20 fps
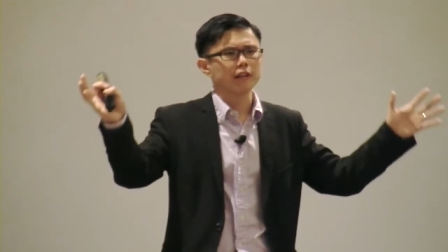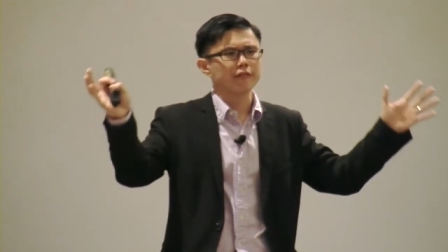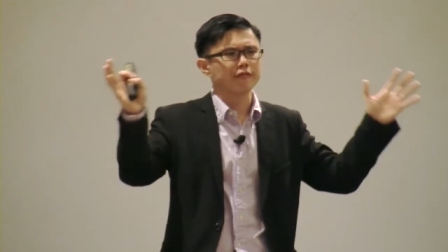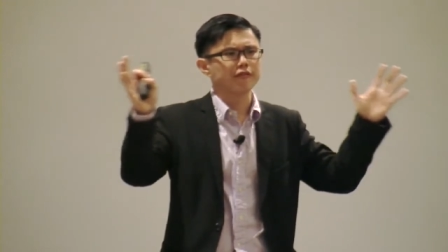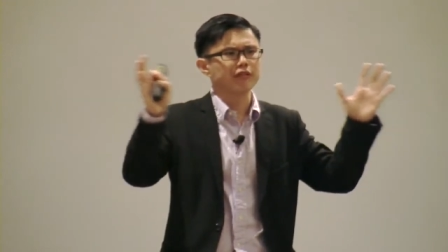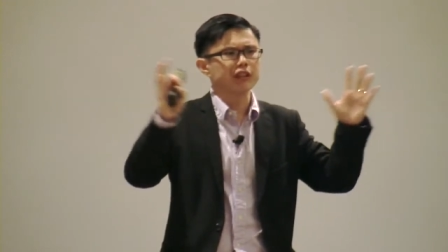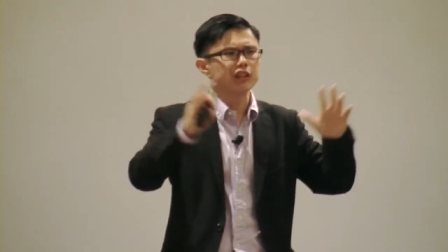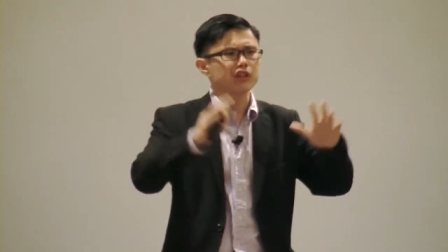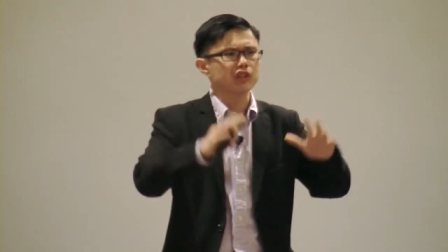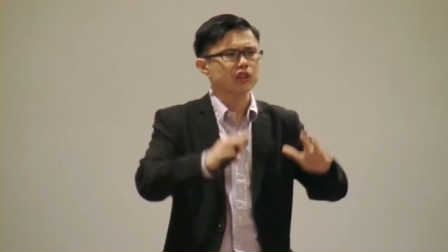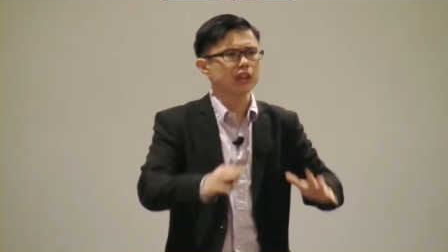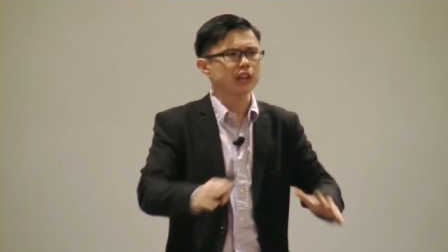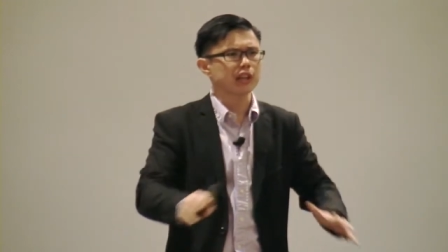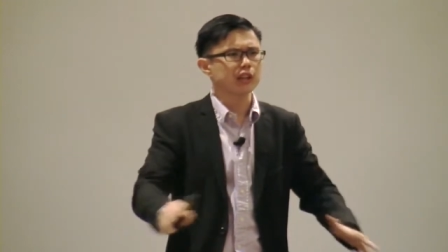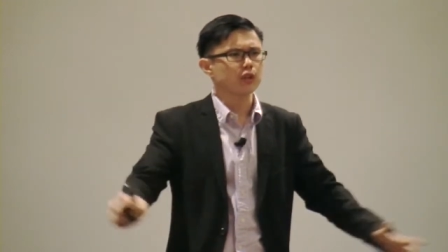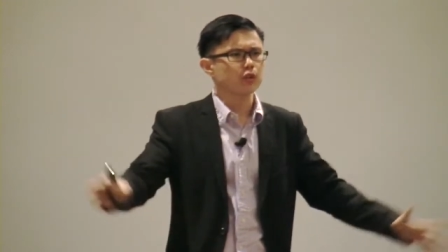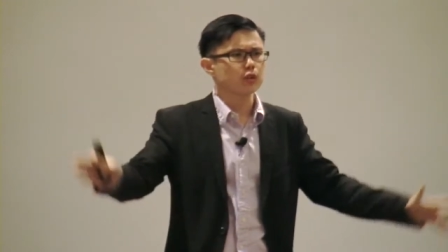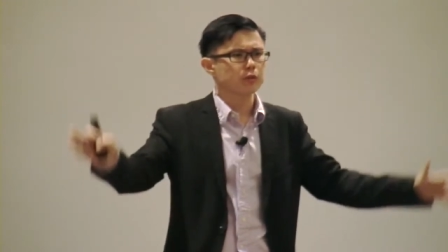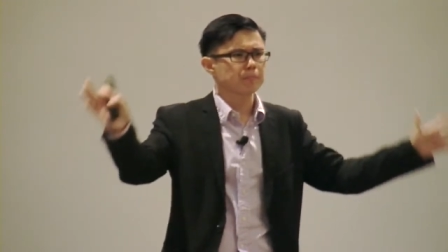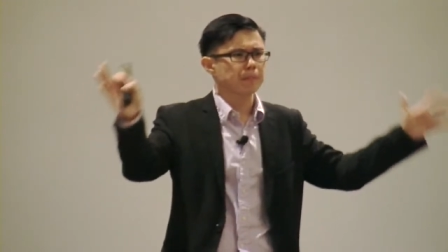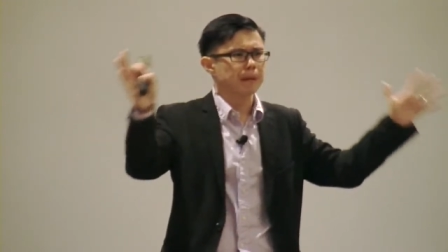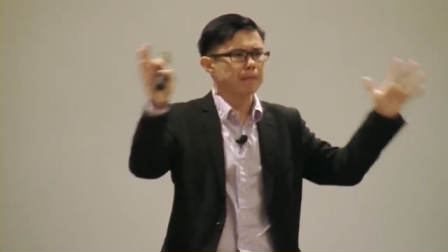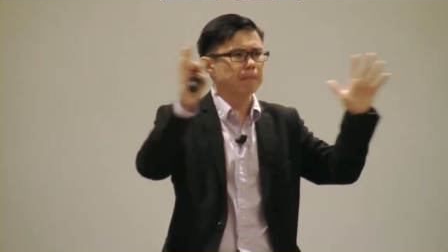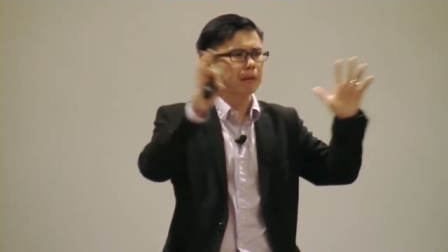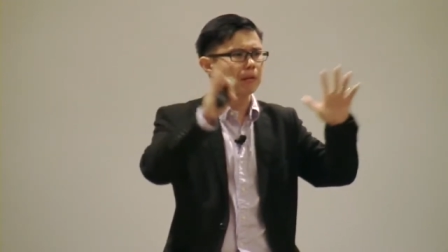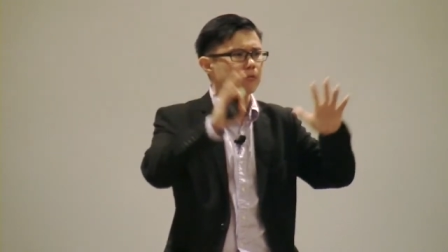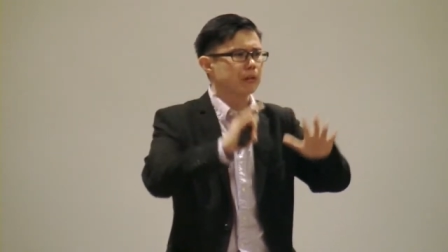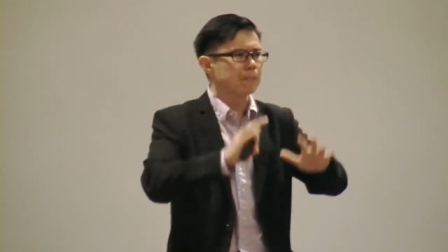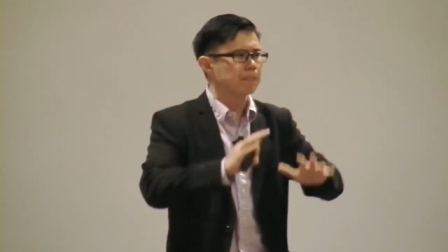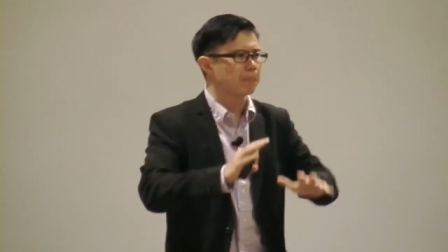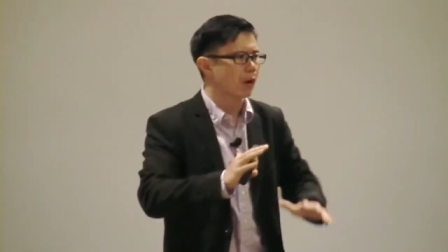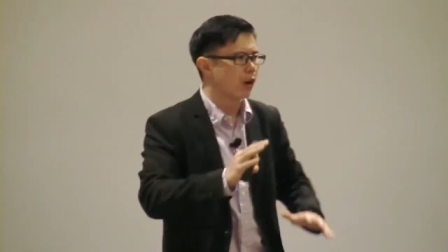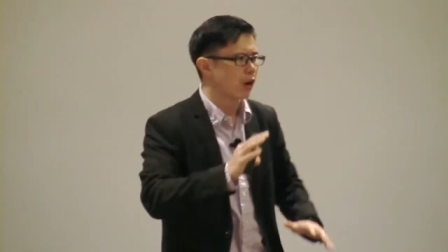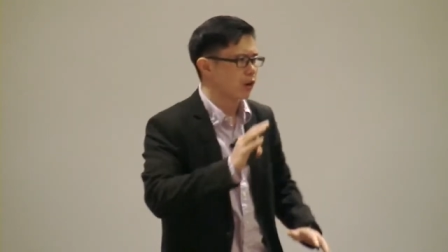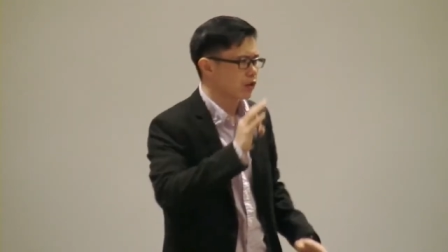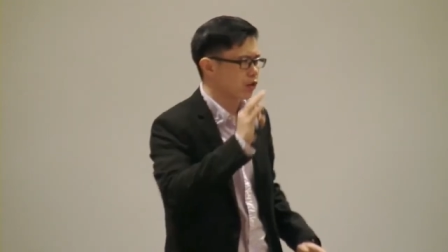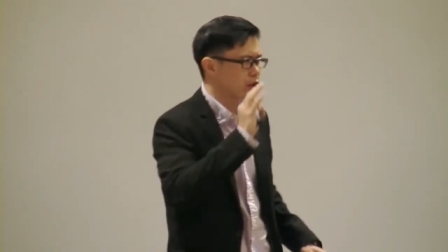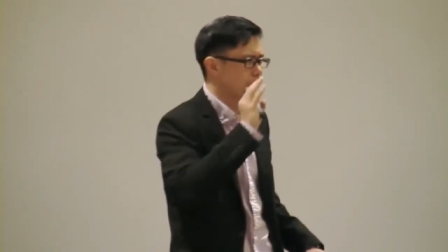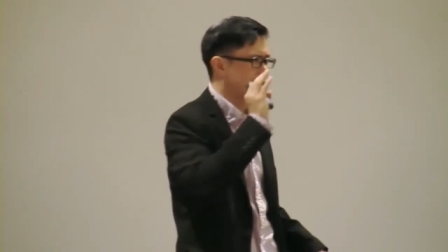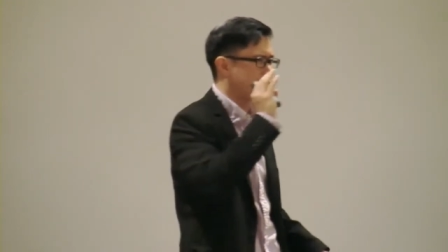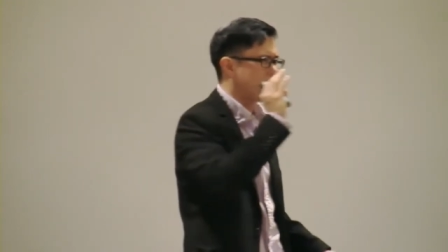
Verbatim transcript: the feature newspaper reports on